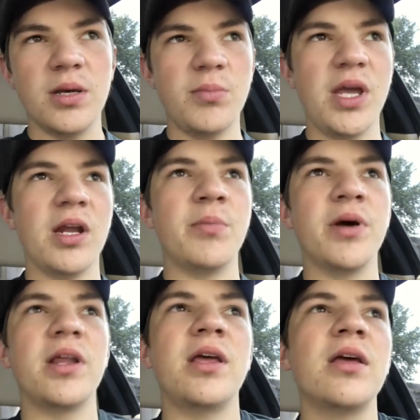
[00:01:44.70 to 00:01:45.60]
me and a
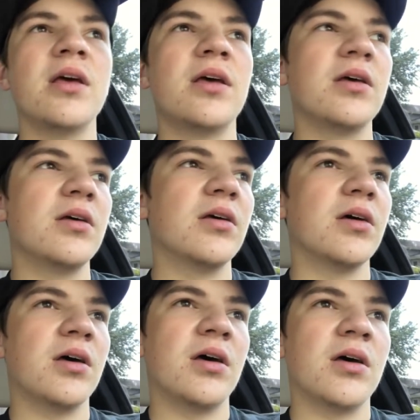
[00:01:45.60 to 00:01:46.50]
buddy
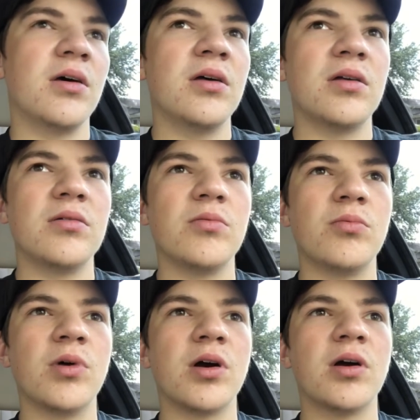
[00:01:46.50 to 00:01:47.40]
uh,
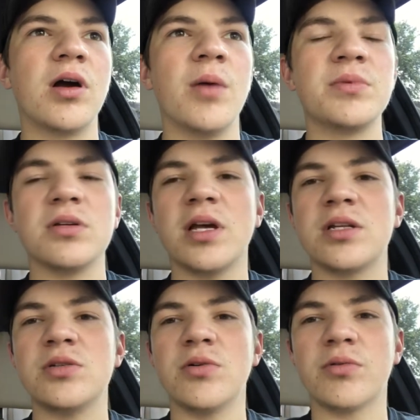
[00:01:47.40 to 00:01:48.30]
were up till like
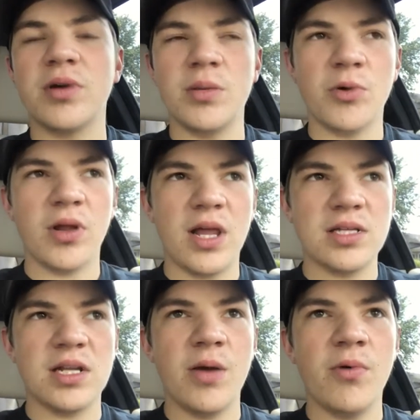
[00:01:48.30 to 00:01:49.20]
2 or 3 in the morning
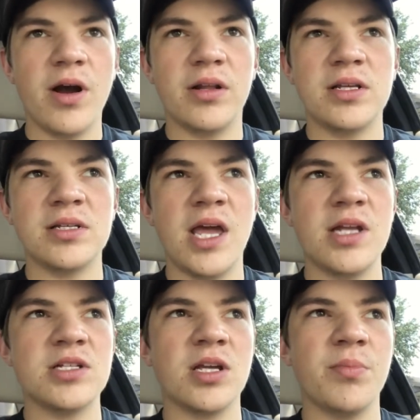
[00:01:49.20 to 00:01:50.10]
last night wiring these
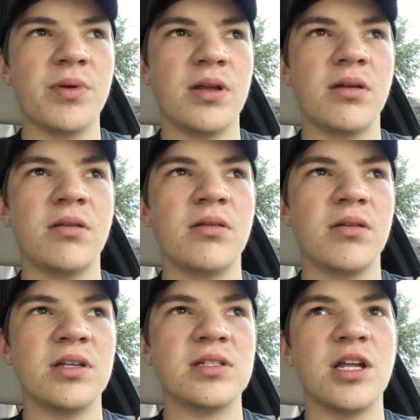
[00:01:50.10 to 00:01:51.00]
gauges up, and
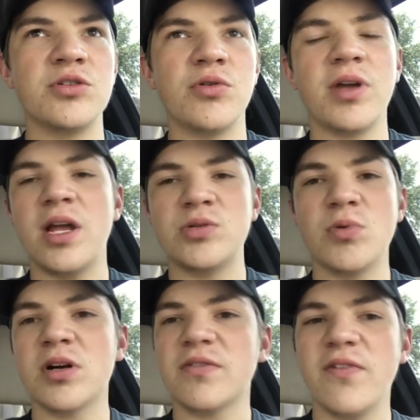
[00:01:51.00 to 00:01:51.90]
this digital gauge
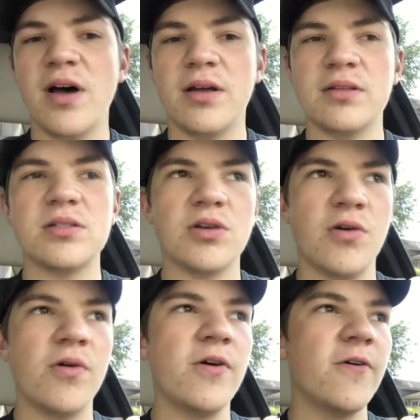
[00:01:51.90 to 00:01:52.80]
works fine.
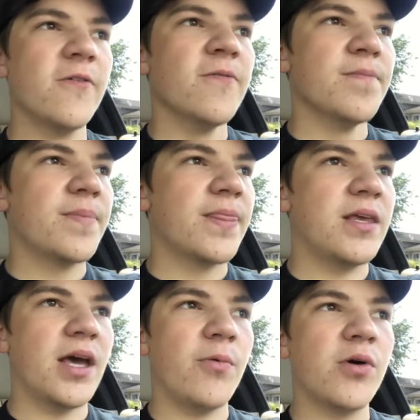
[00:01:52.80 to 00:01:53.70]
So,
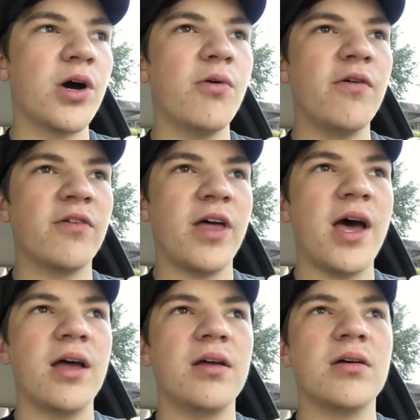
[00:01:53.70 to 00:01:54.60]
yeah, we'll go over
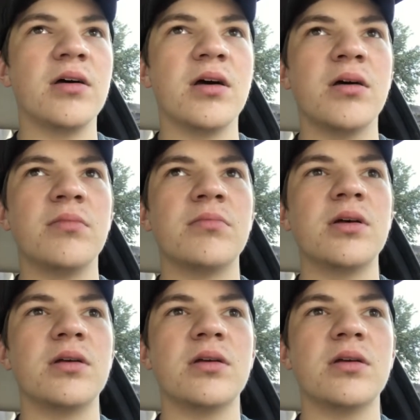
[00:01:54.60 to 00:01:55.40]
that um,